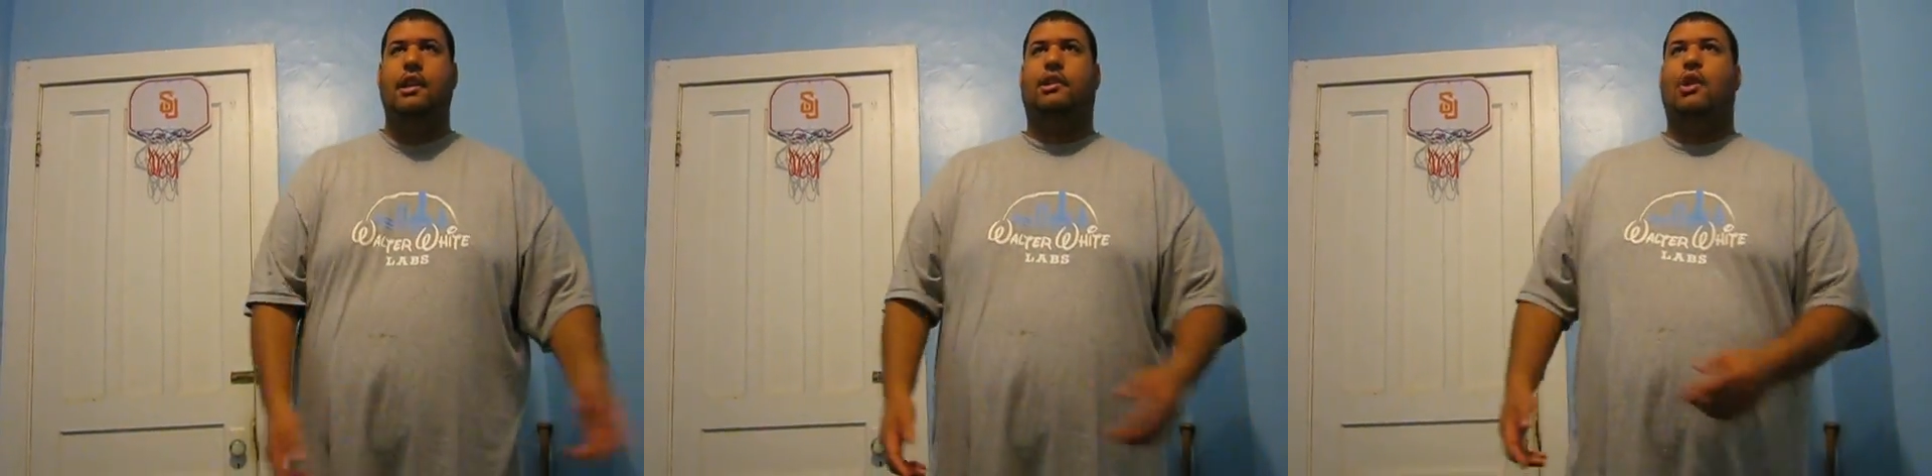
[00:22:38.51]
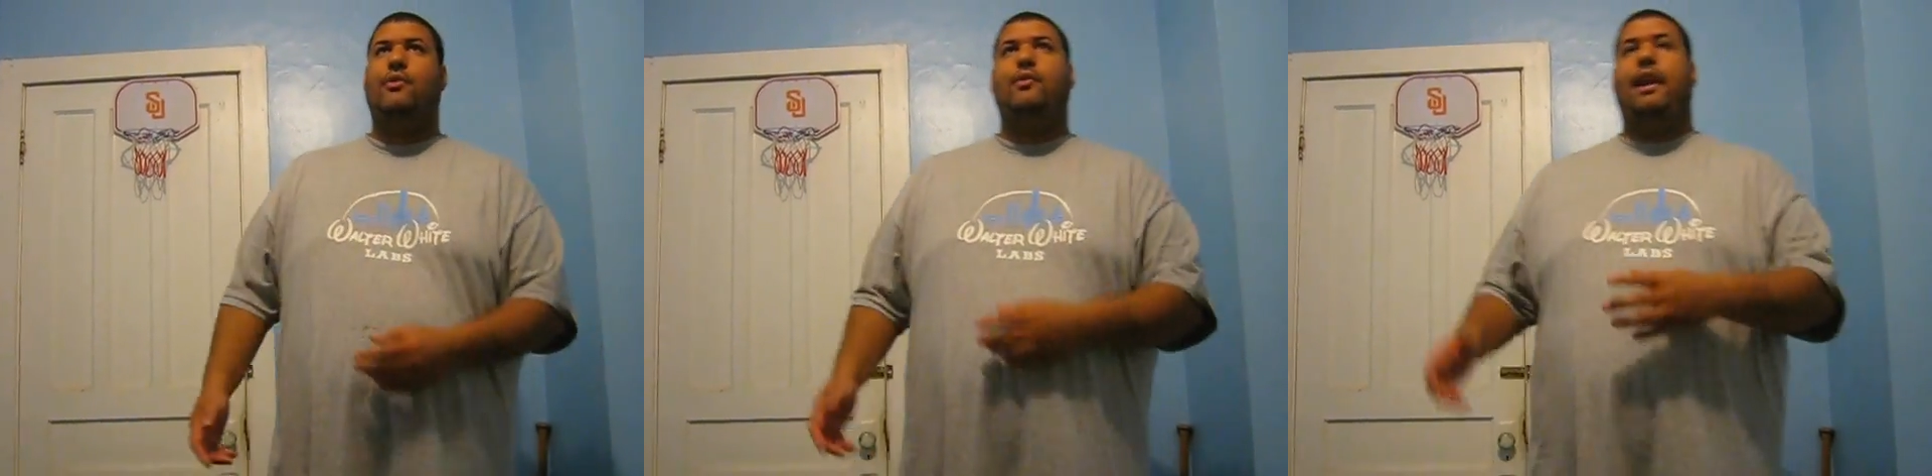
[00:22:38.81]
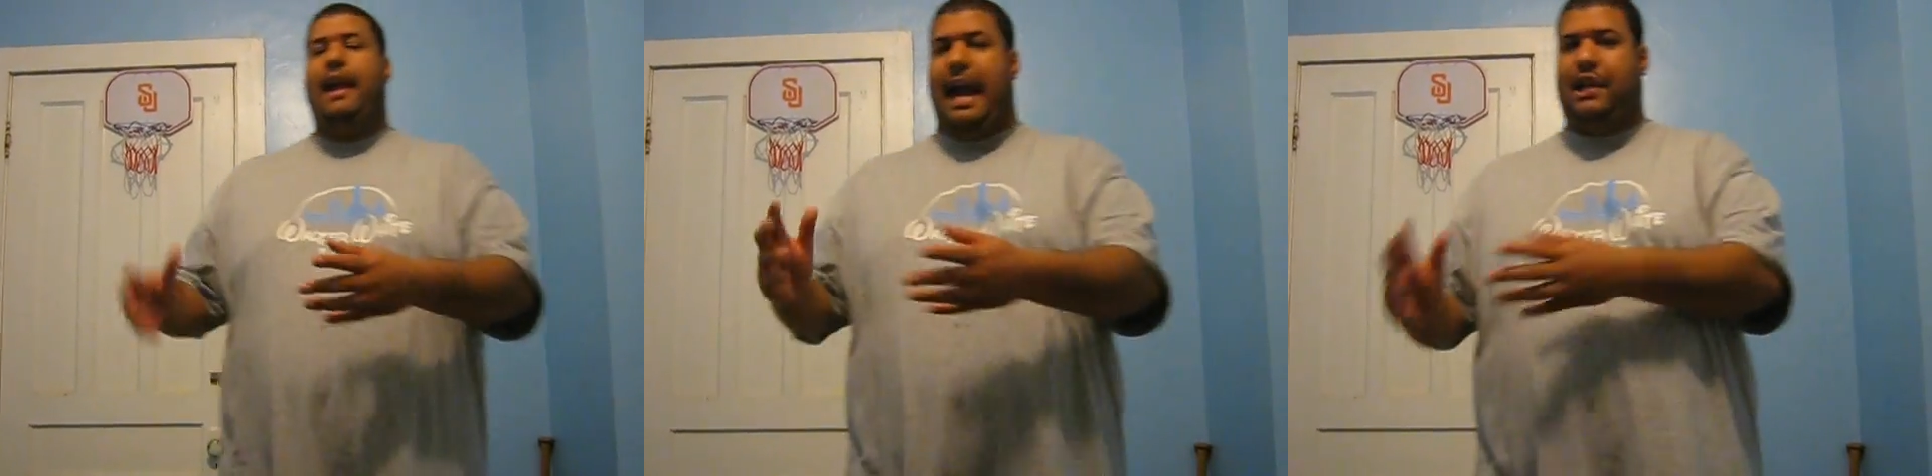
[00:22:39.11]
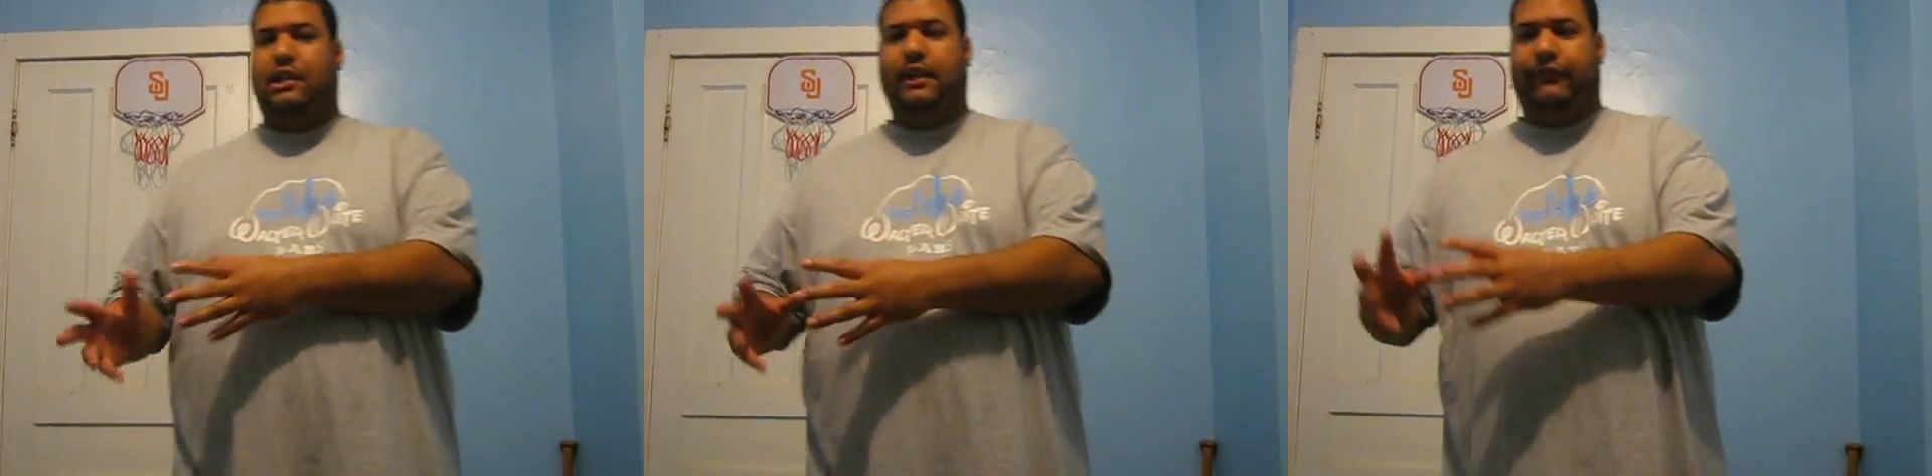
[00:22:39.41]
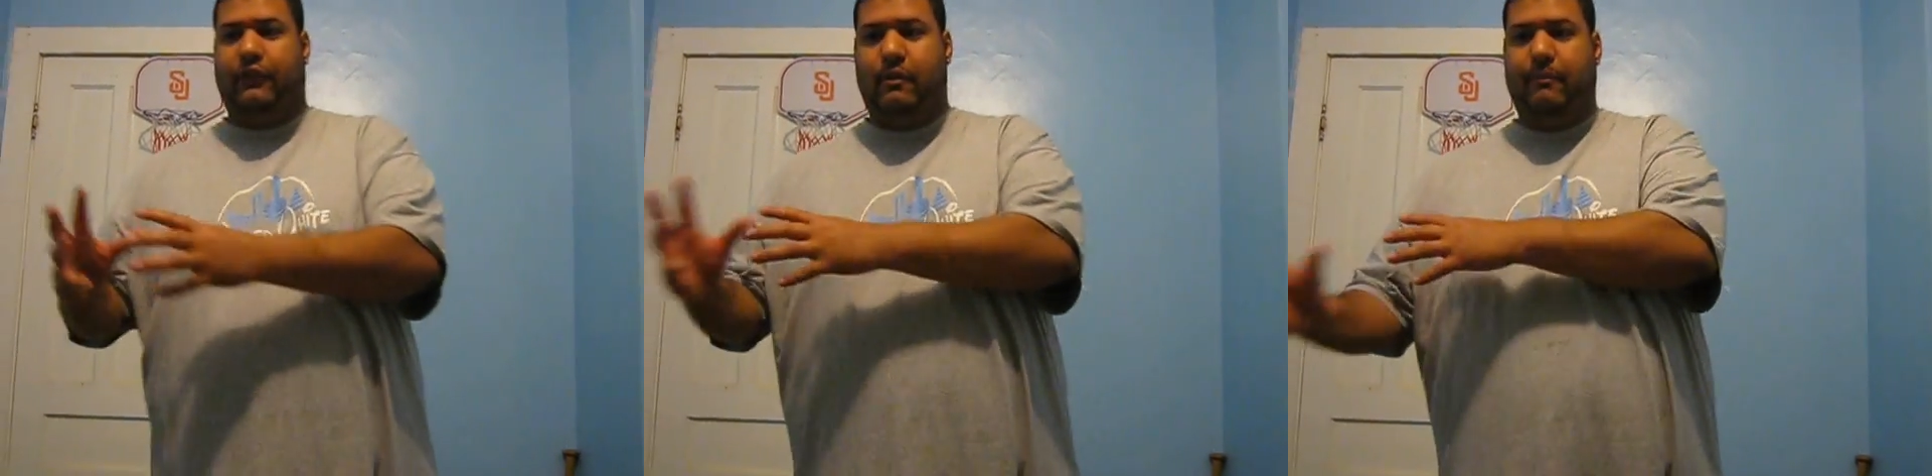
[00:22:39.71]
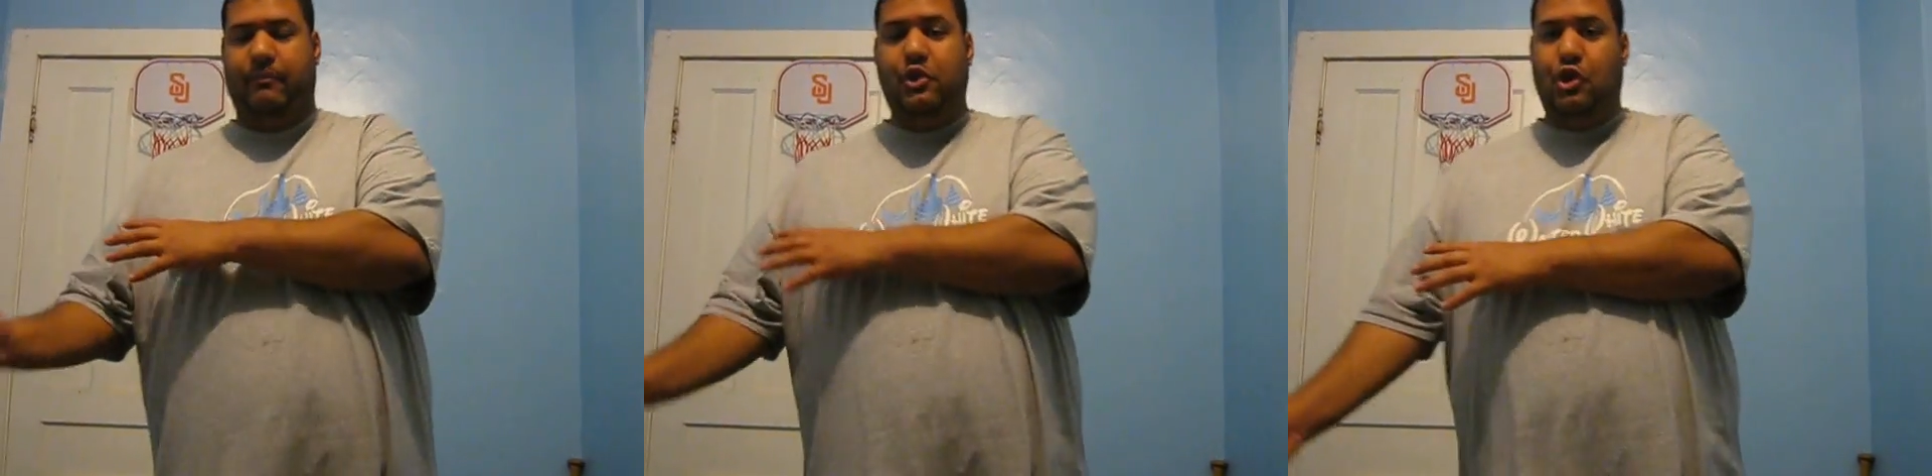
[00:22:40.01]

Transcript: So we went actually from New